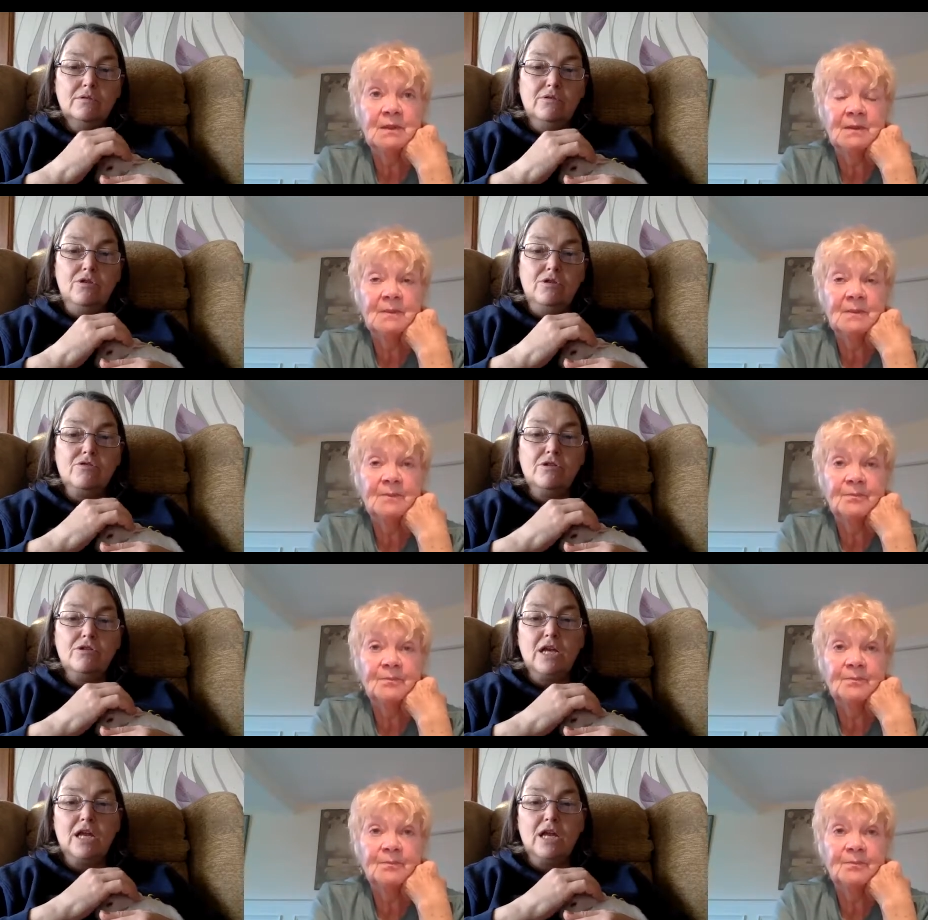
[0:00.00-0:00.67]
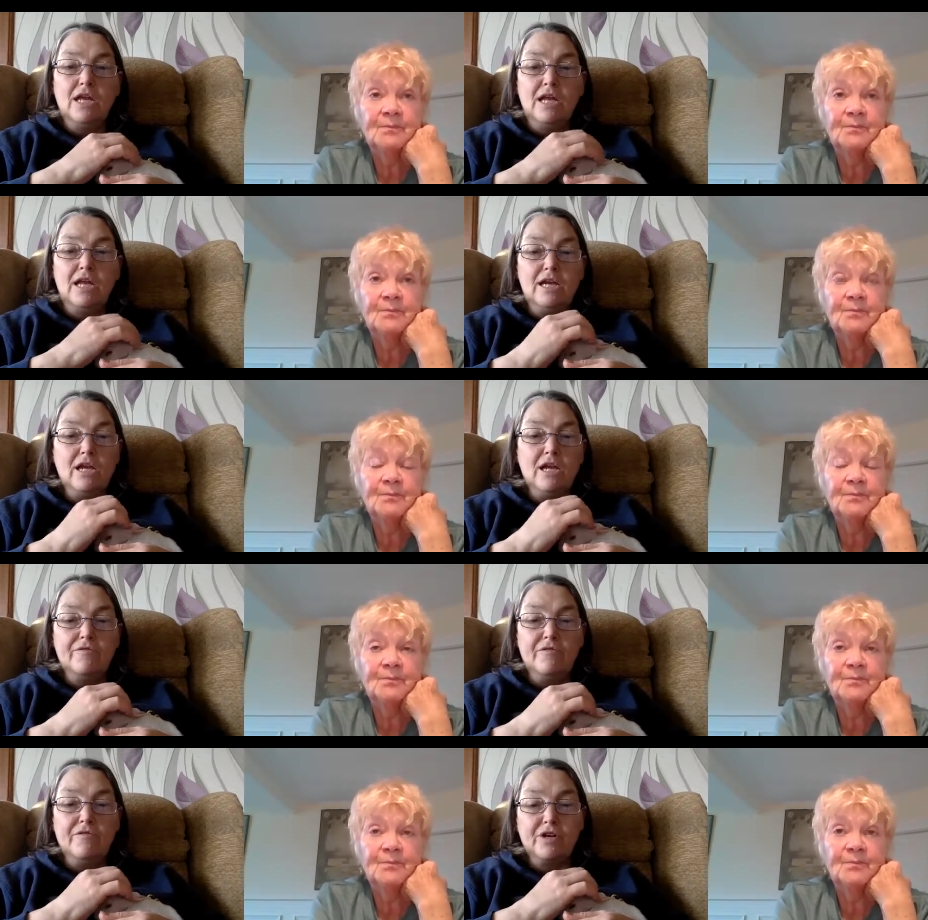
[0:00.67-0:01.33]
Speaker 1: you can send healing
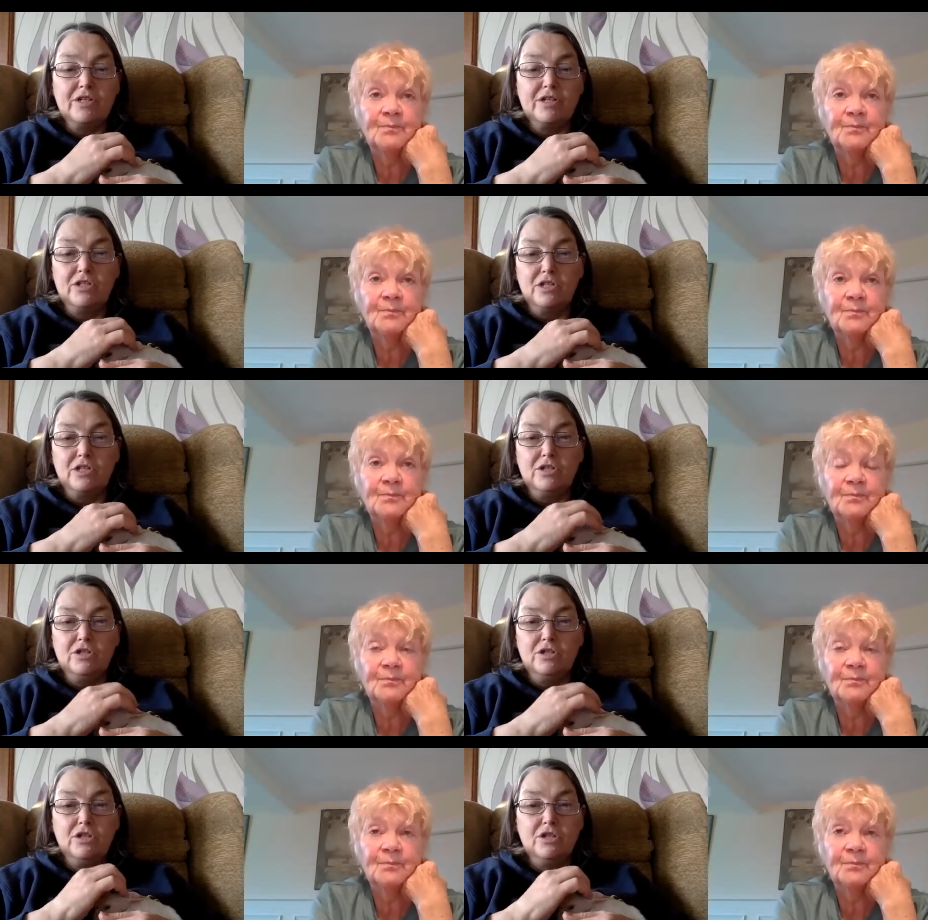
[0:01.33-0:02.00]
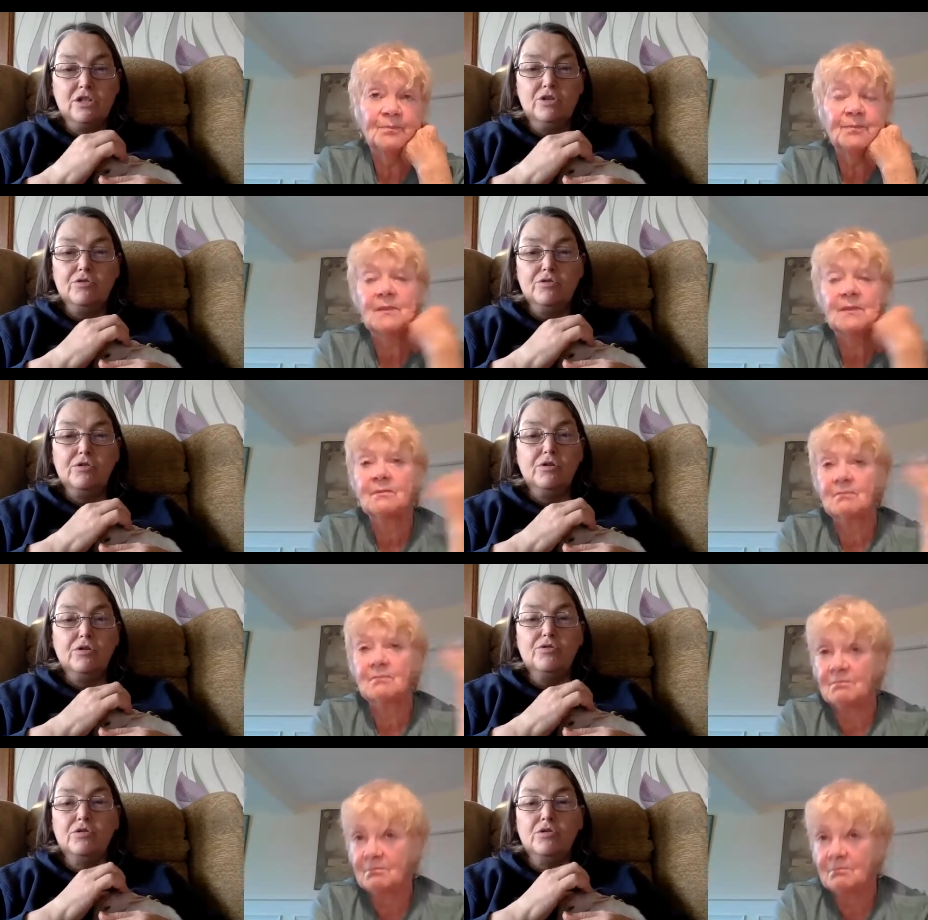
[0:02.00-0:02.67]
over vast distances. You
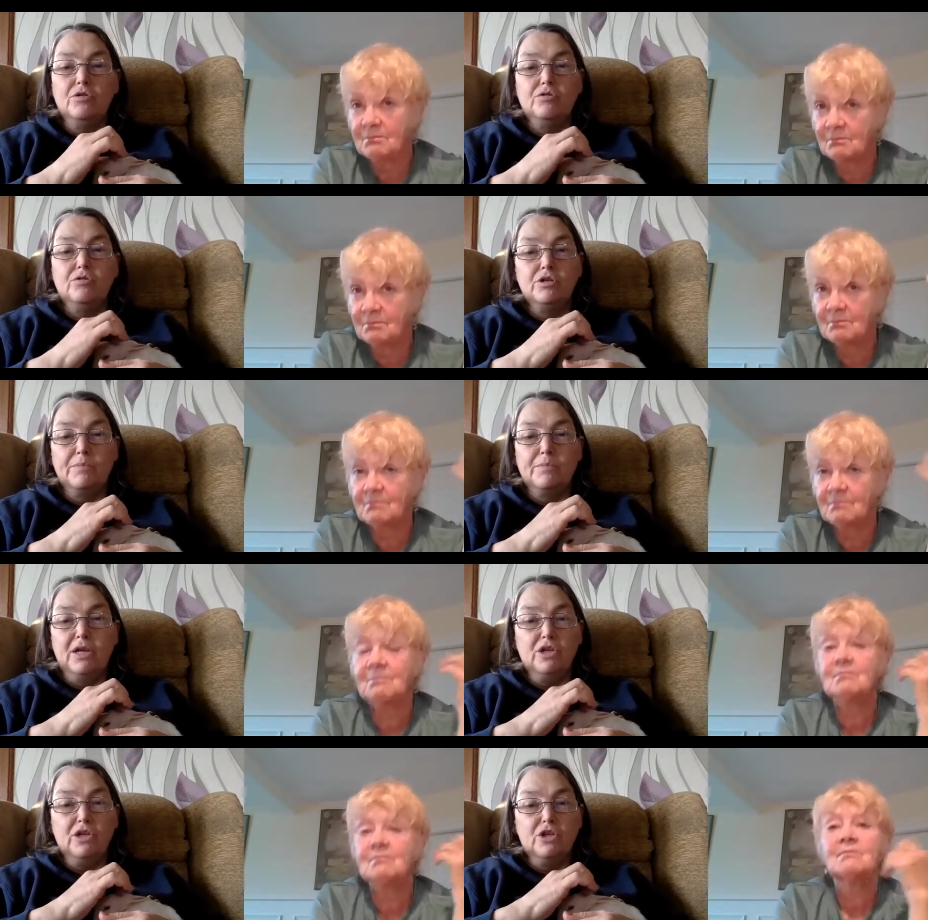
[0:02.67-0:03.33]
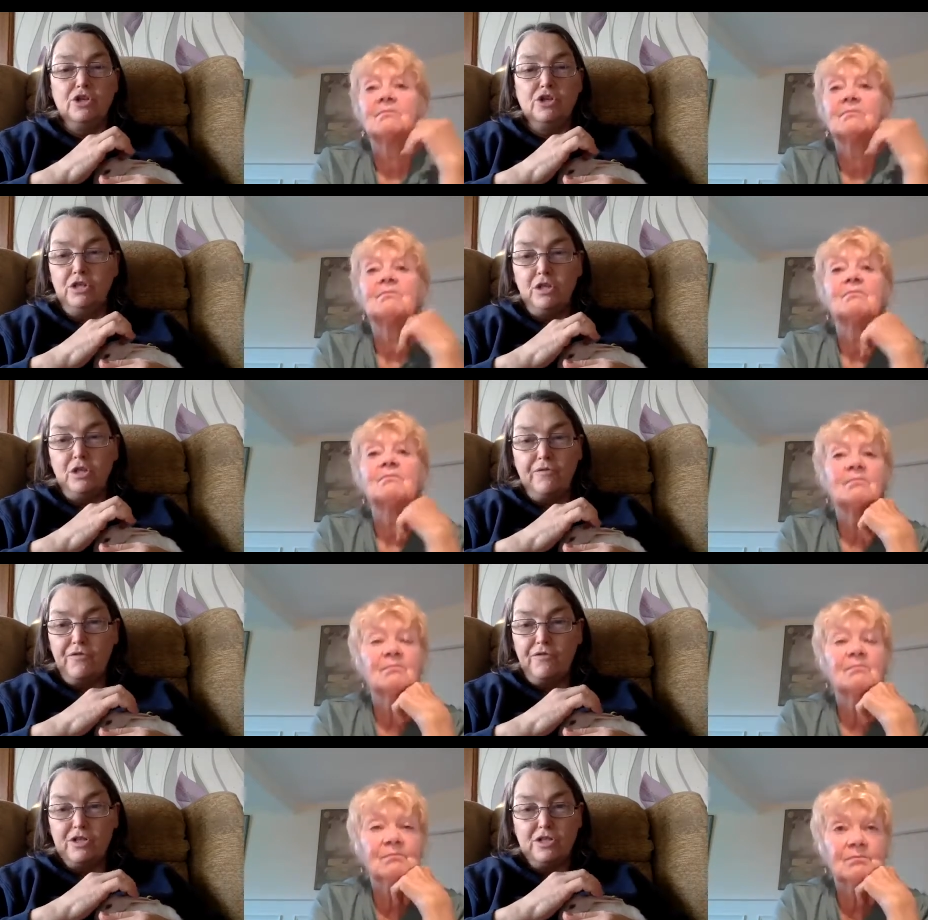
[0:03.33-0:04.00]
can you can do shamanic journeys
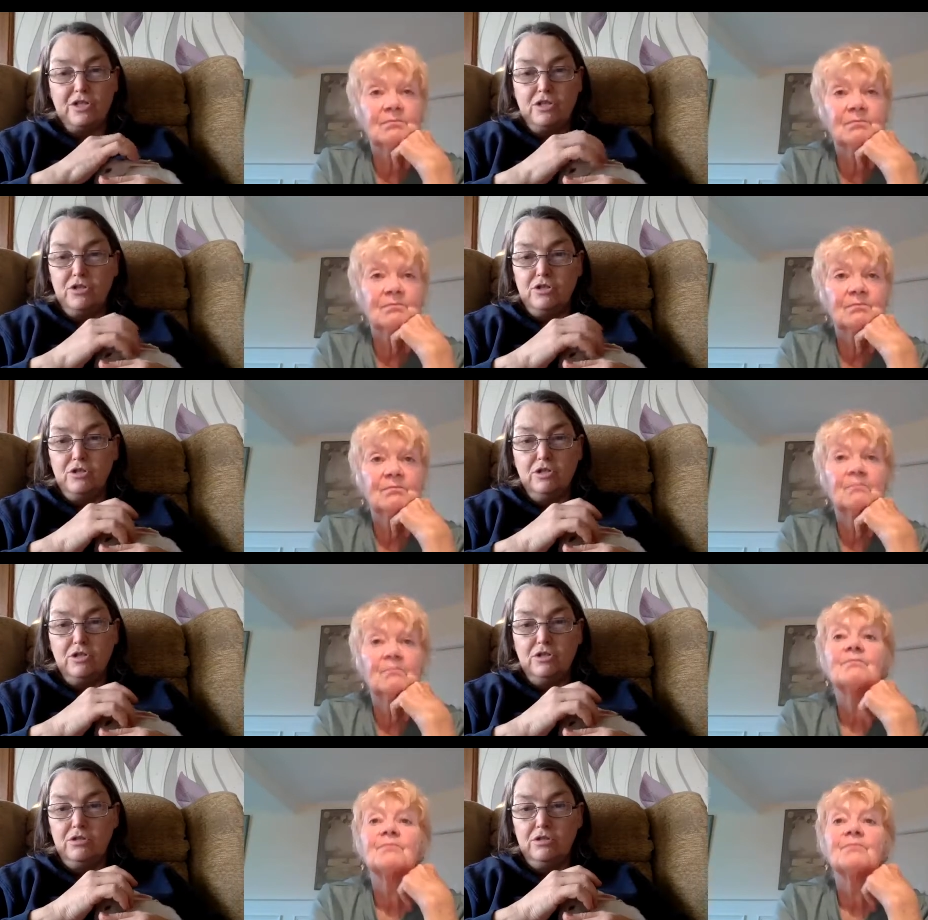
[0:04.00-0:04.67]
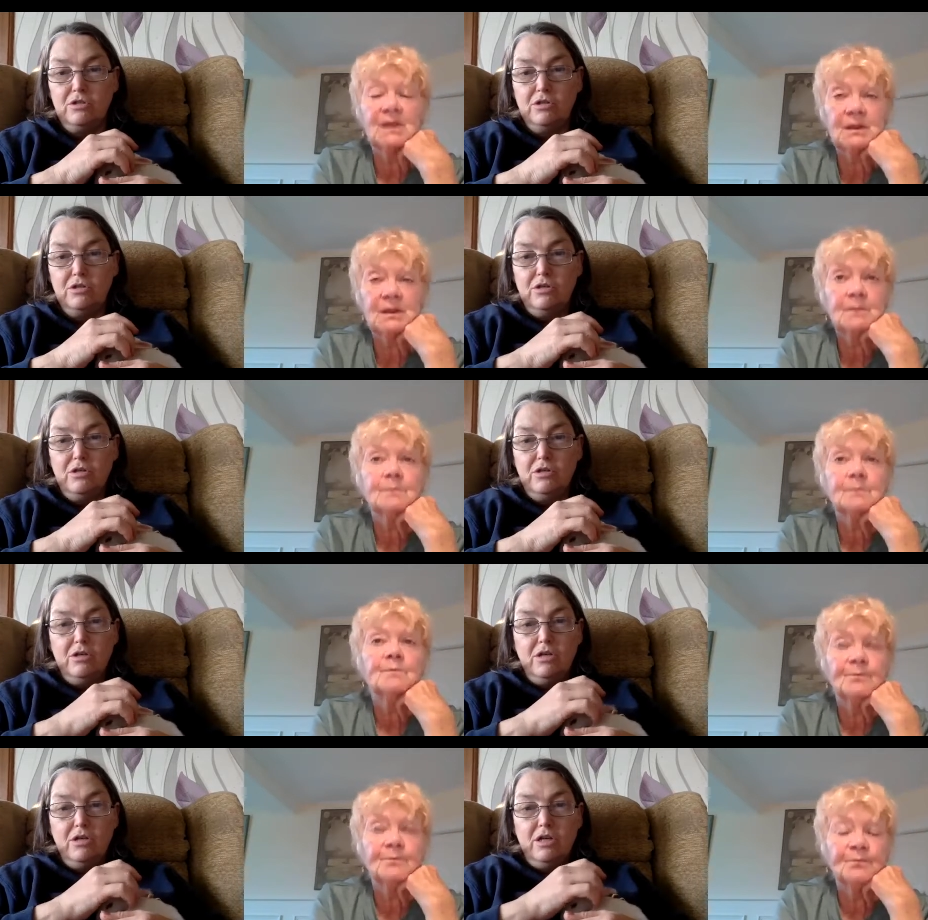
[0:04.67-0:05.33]
over vast distances.
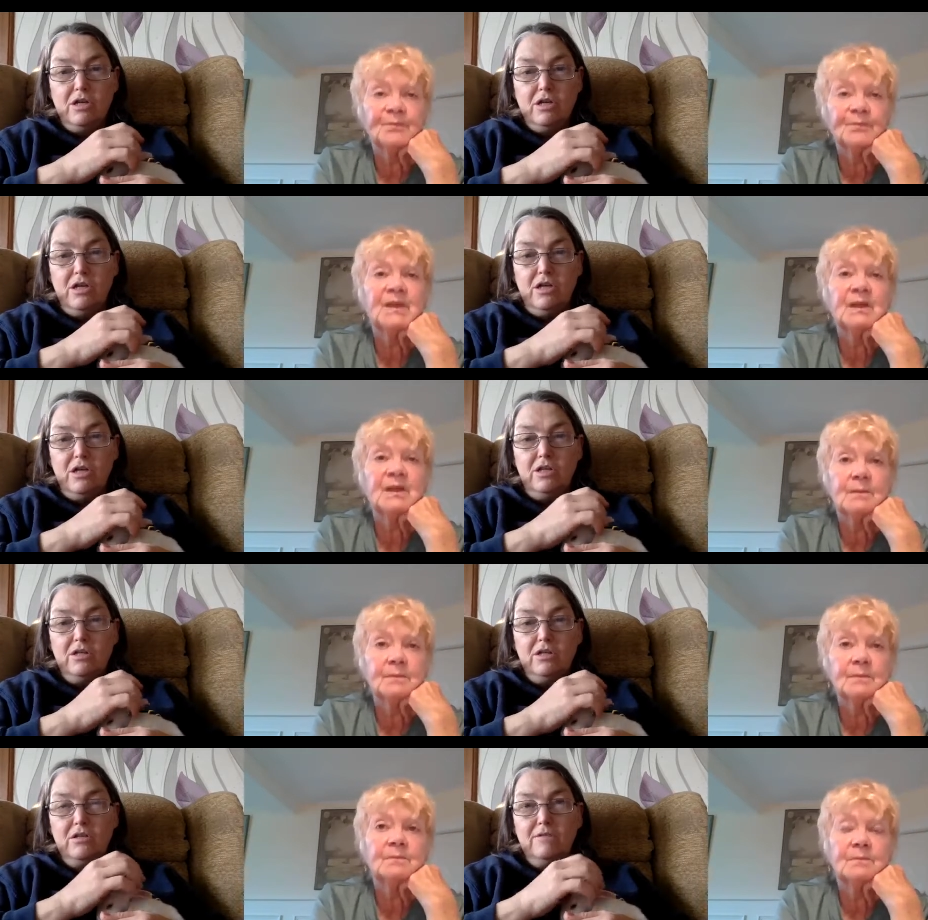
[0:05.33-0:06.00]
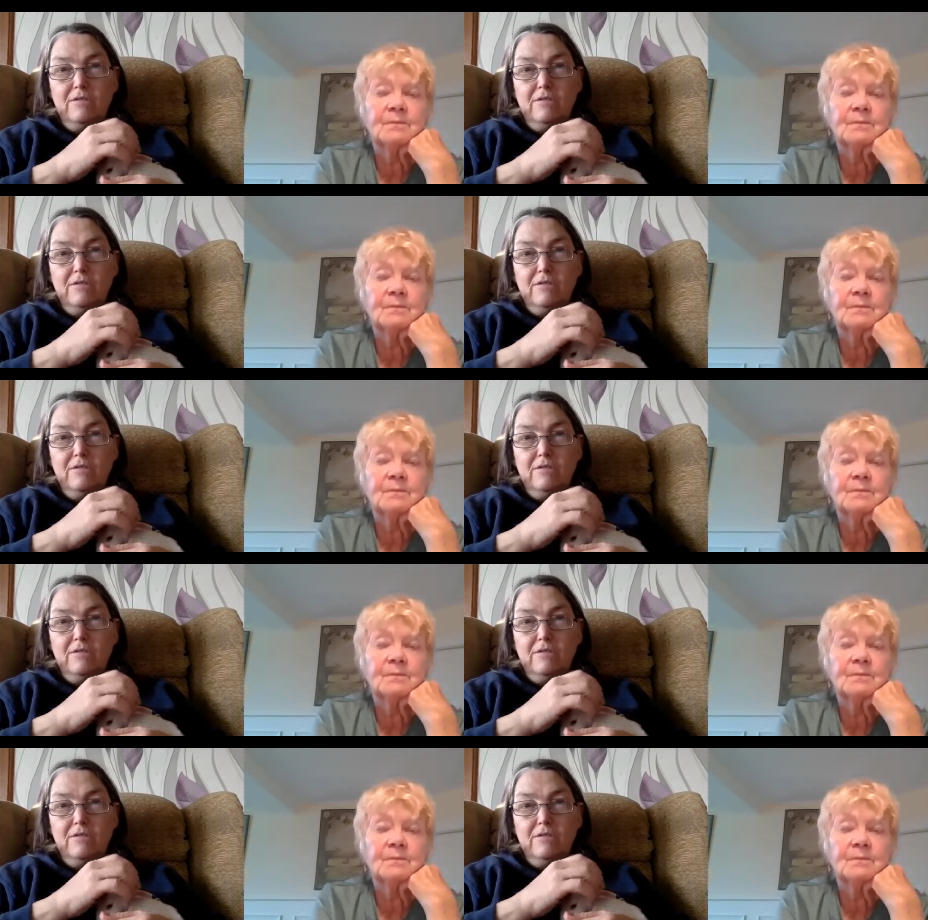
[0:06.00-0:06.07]
Uh, it,